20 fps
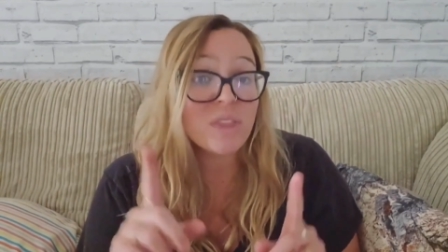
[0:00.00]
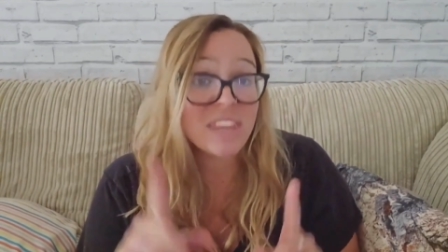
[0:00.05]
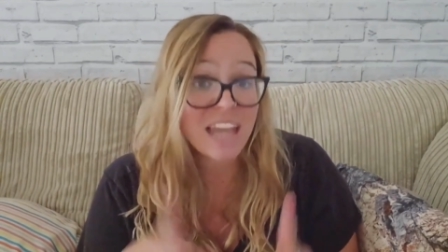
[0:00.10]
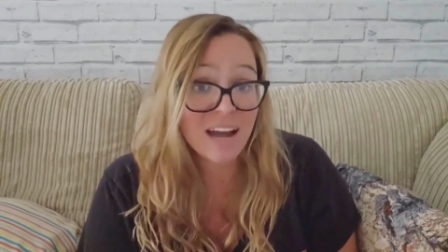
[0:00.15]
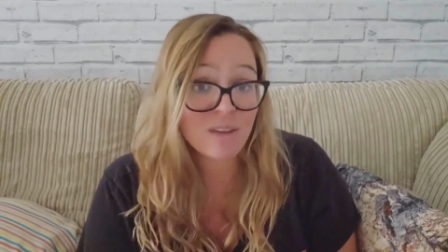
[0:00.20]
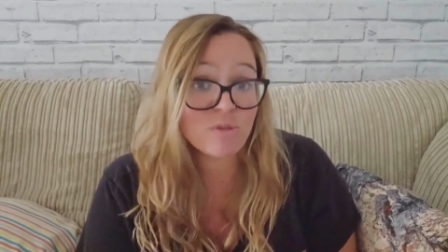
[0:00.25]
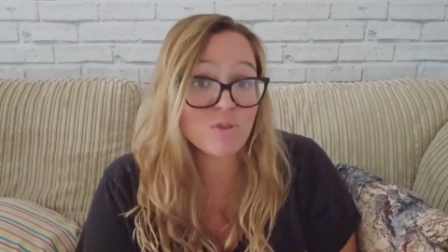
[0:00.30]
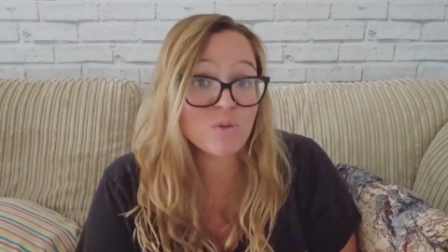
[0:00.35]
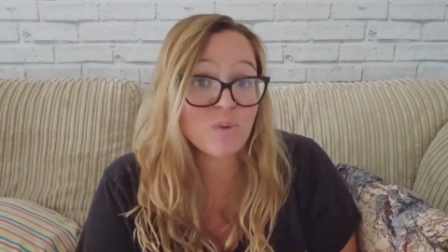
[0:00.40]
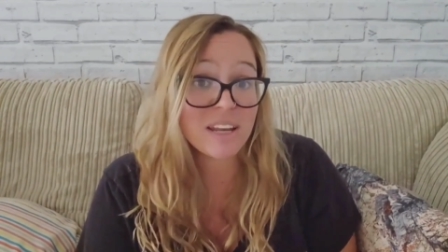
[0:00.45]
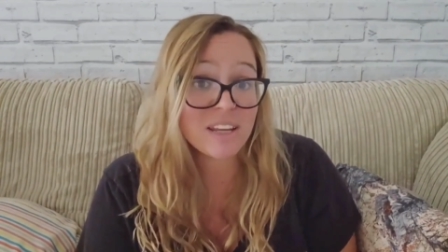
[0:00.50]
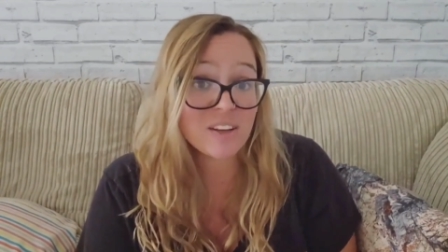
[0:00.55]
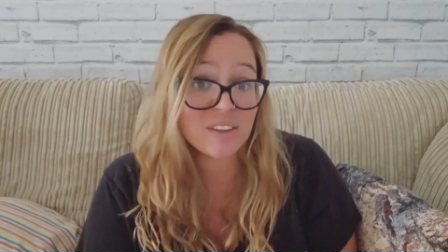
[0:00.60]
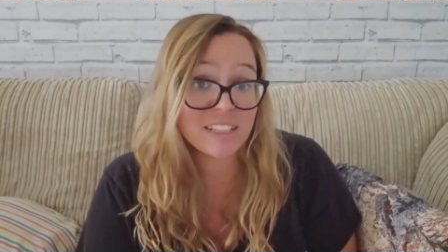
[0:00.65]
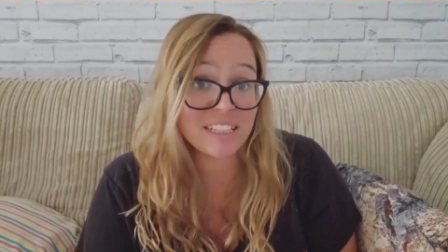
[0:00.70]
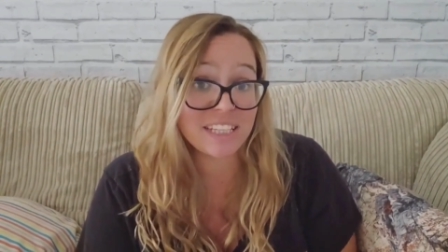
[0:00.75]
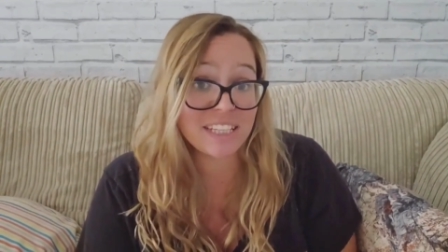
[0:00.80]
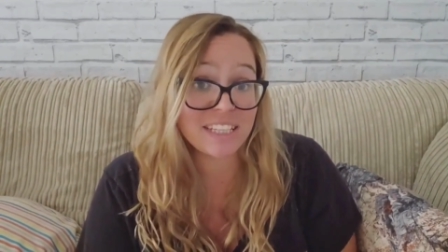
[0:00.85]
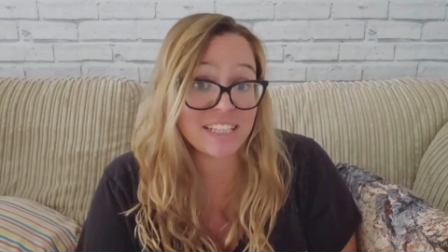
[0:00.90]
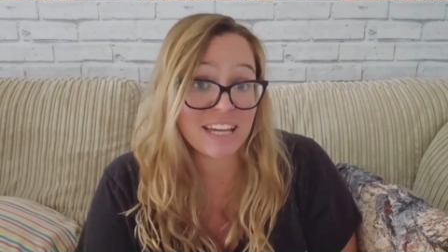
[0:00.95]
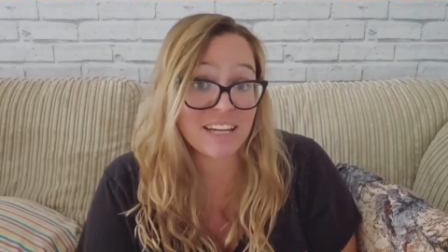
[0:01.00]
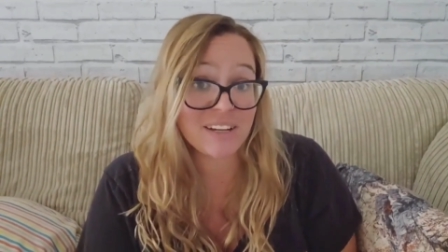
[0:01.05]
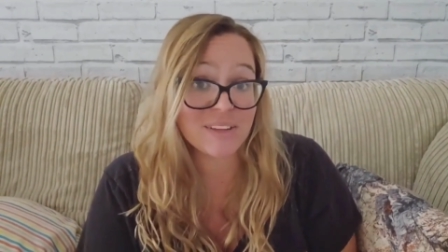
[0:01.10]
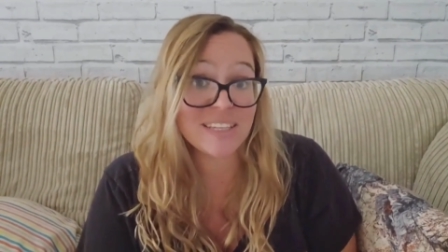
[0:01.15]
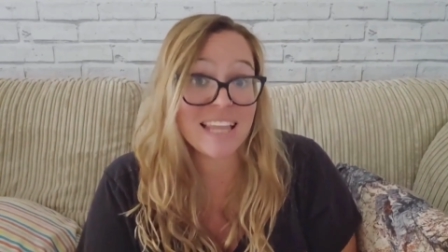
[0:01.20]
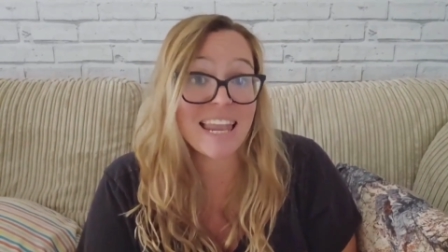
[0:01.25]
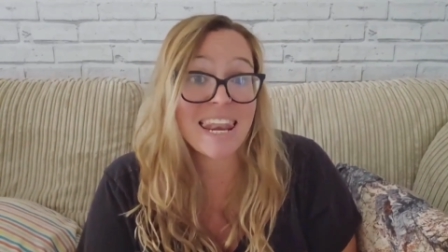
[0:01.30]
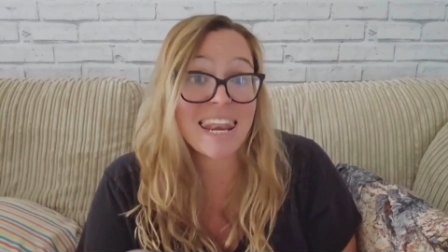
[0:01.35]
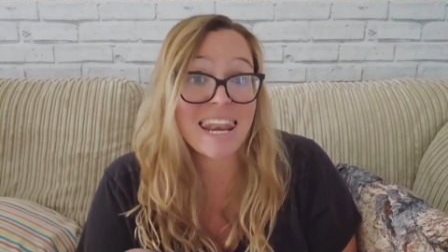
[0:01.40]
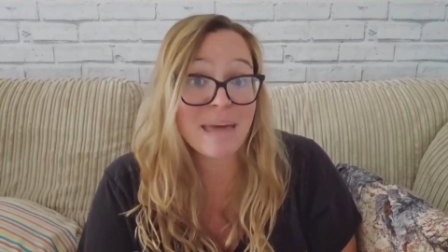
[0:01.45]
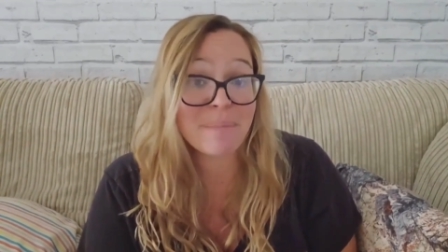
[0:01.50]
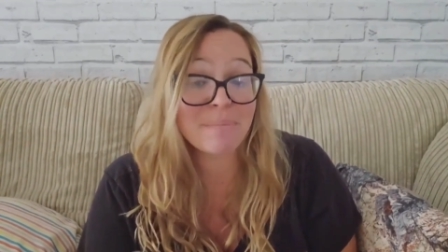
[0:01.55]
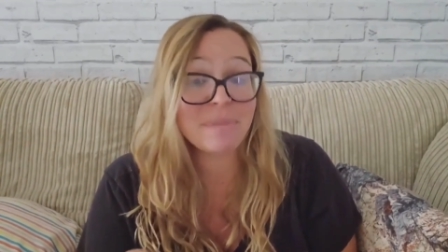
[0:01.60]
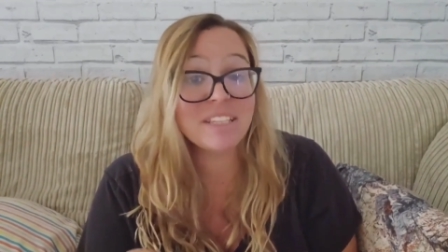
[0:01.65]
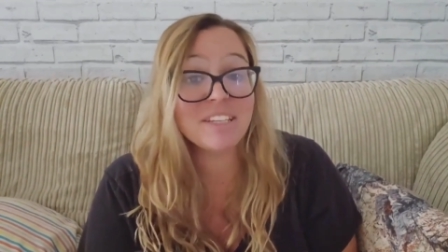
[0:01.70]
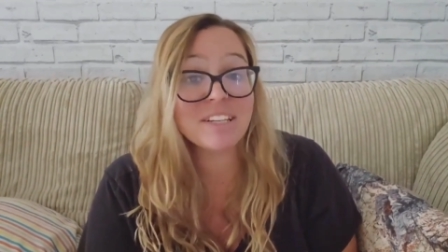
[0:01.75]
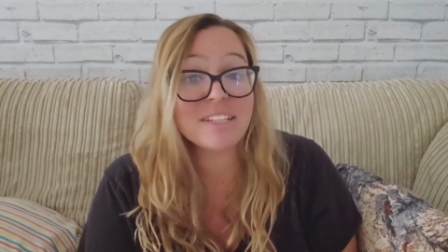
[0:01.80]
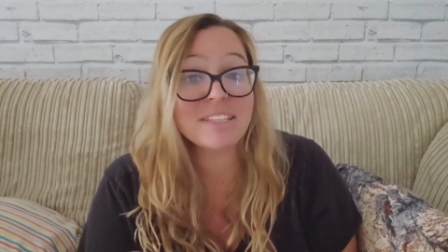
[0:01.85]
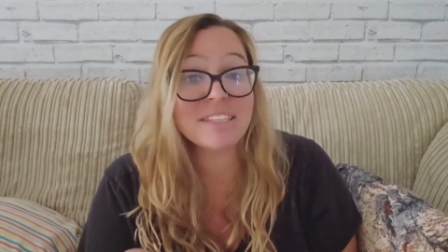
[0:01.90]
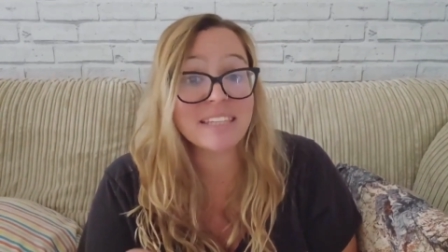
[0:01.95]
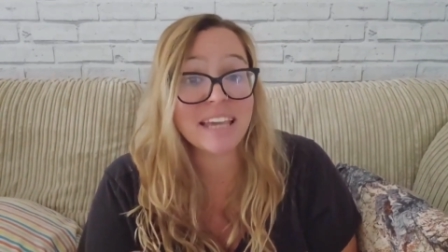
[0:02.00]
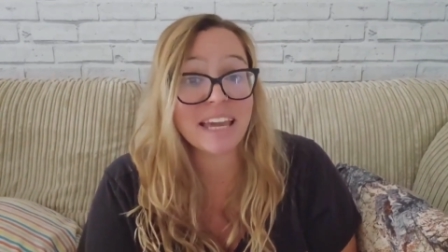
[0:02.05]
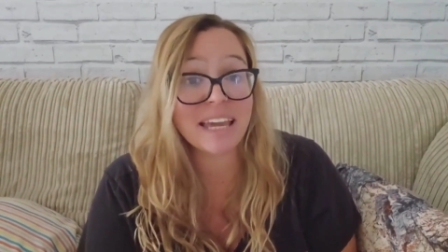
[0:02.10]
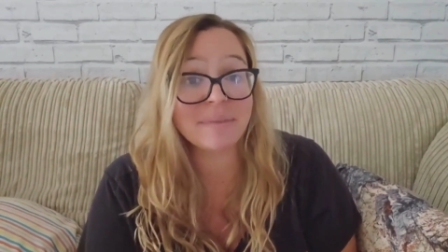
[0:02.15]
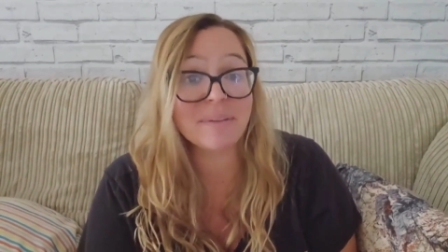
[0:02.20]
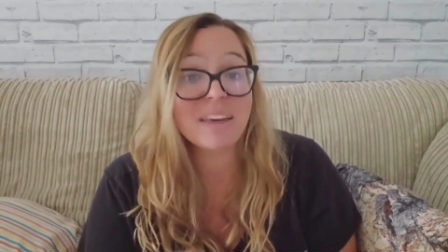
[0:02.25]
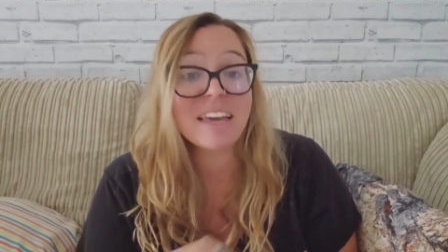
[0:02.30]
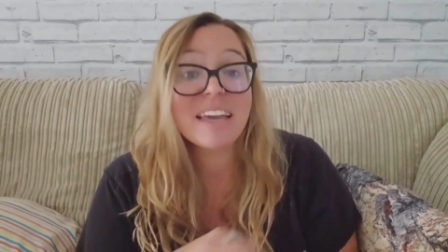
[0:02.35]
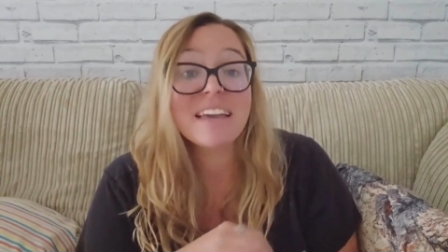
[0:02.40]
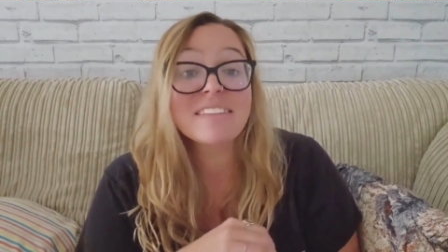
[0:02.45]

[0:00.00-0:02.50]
without dwelling on the details, let me just say